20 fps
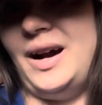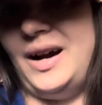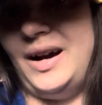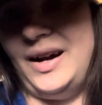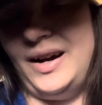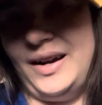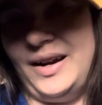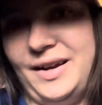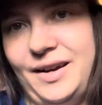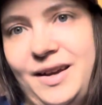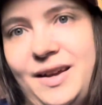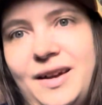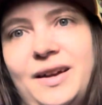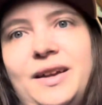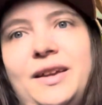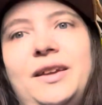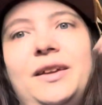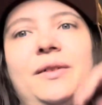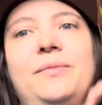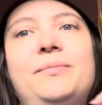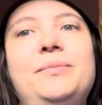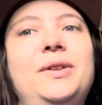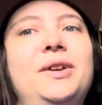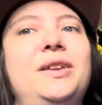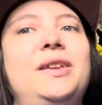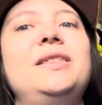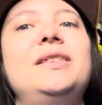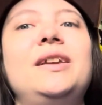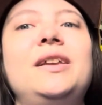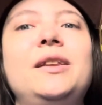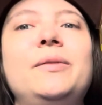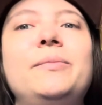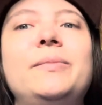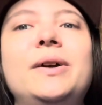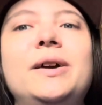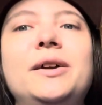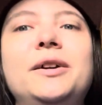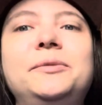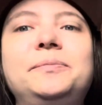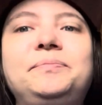Hi, I am Lucky
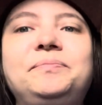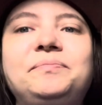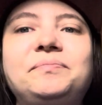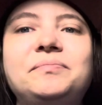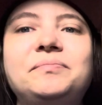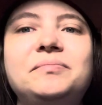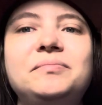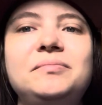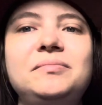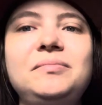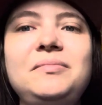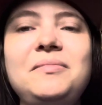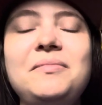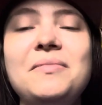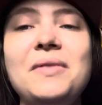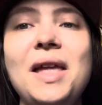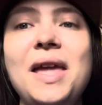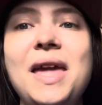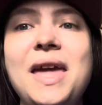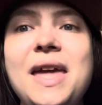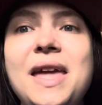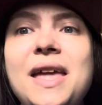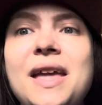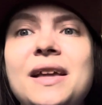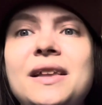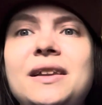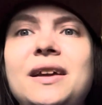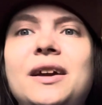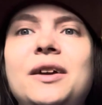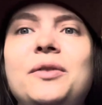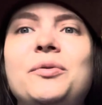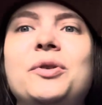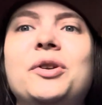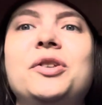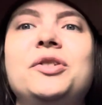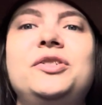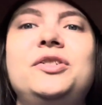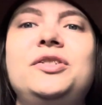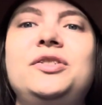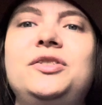Ladybug, and I
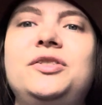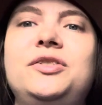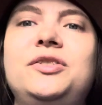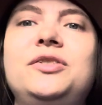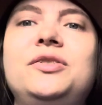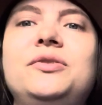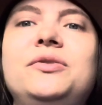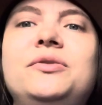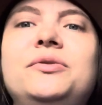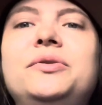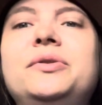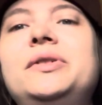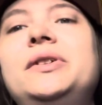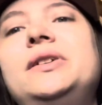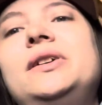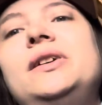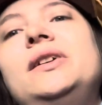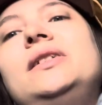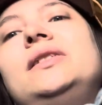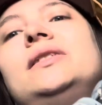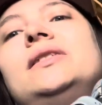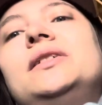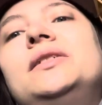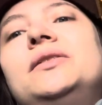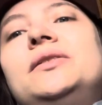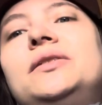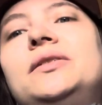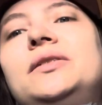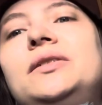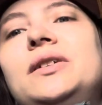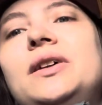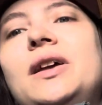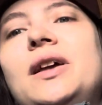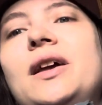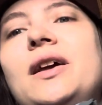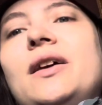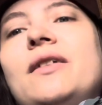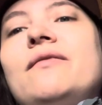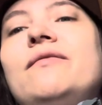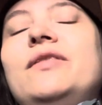wanted to do a little
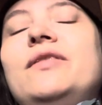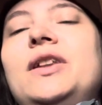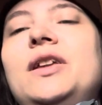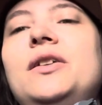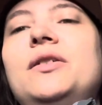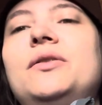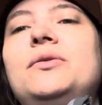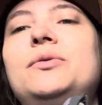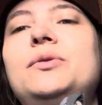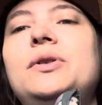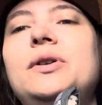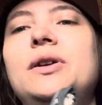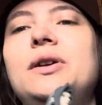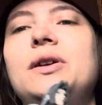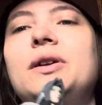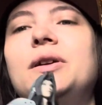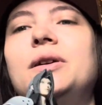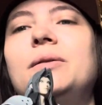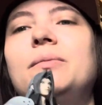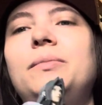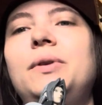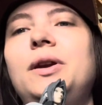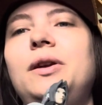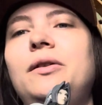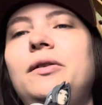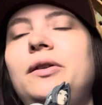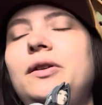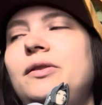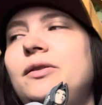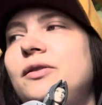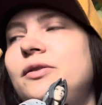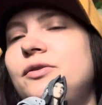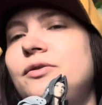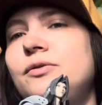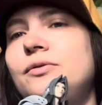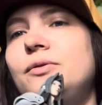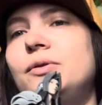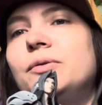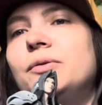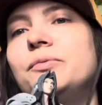video comparing the
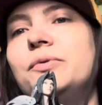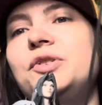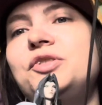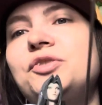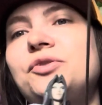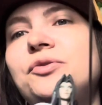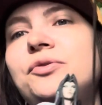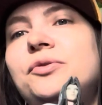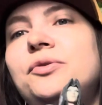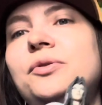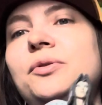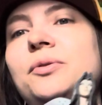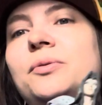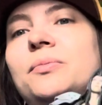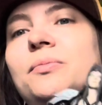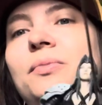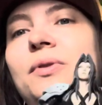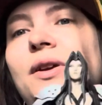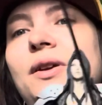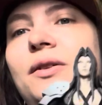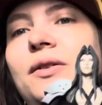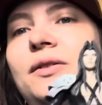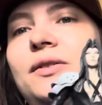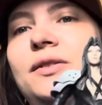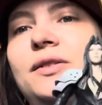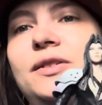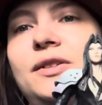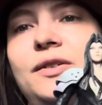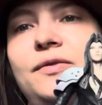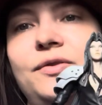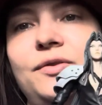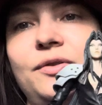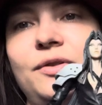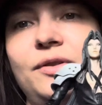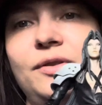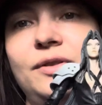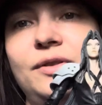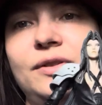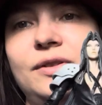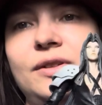two original Play Arts
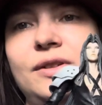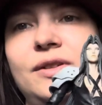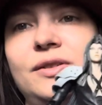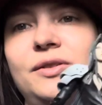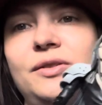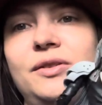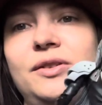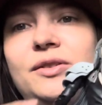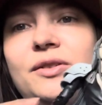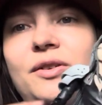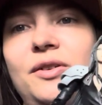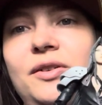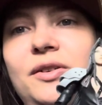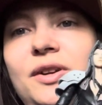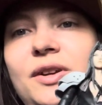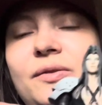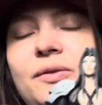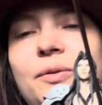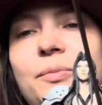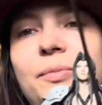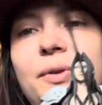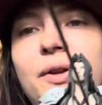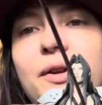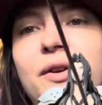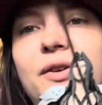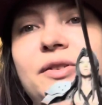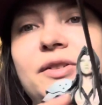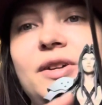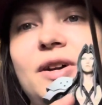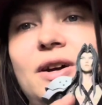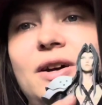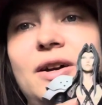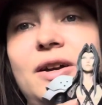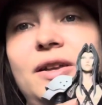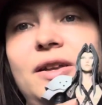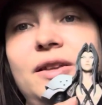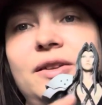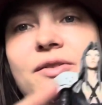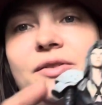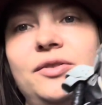Sephiroths. So these aren't the Play Arts Kai,
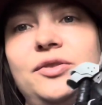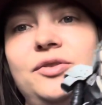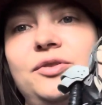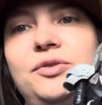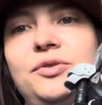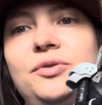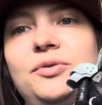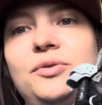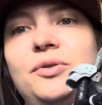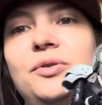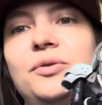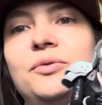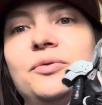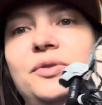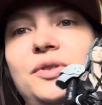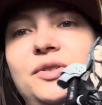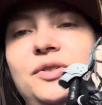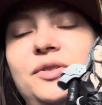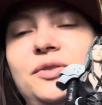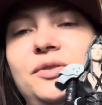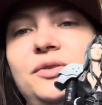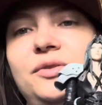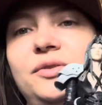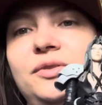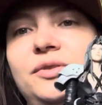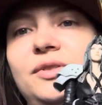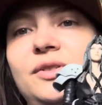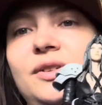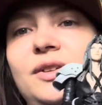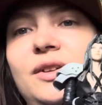these are the two originals.